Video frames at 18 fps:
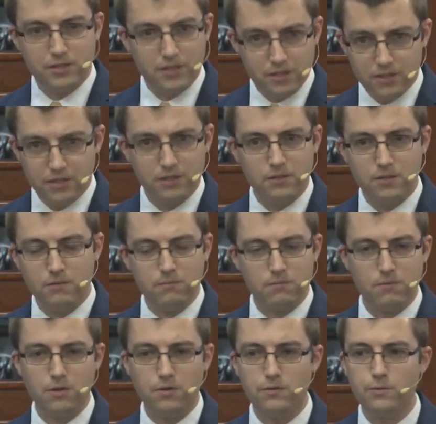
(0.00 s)

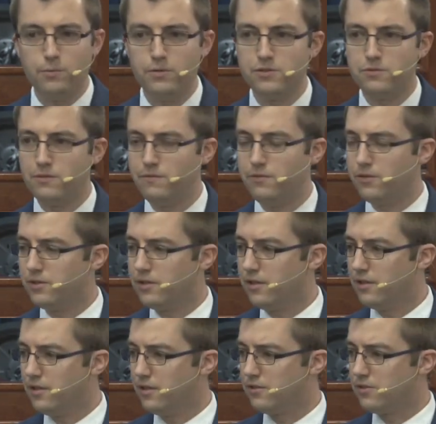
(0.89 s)
Gideon, all the ones we've looked
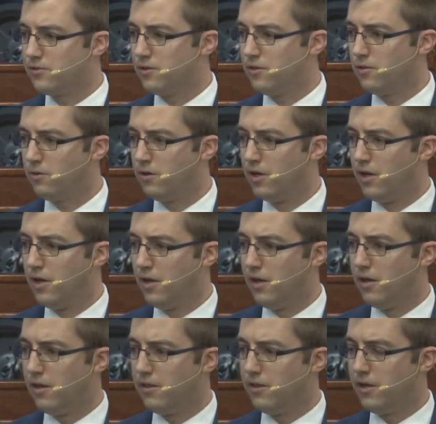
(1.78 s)
at. And so
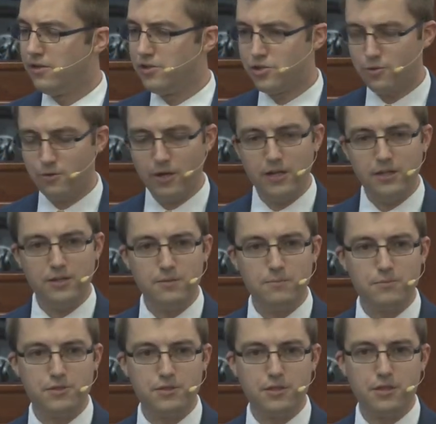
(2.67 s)
they train
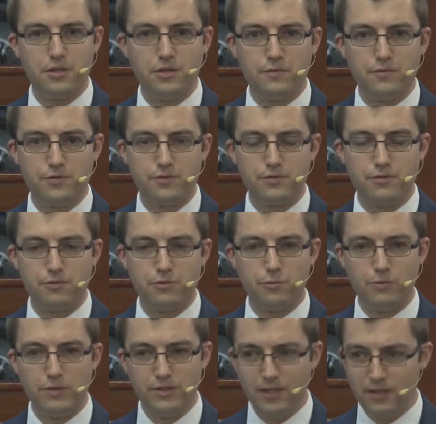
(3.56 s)
themselves to,
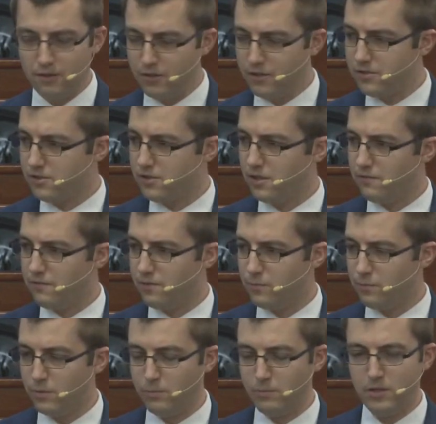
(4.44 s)
when they lust after
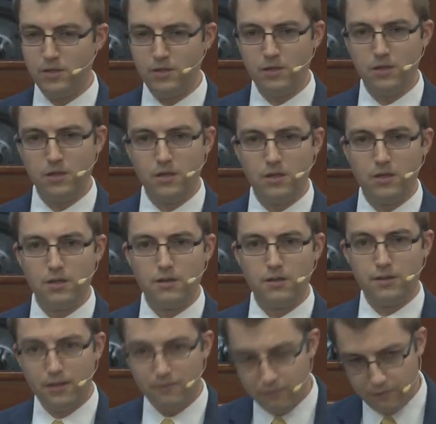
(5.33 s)
a woman,
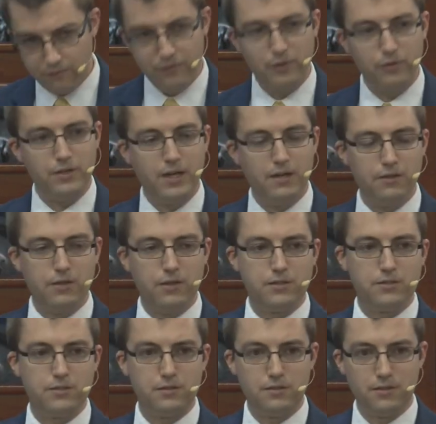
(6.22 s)
they fulfill that lust.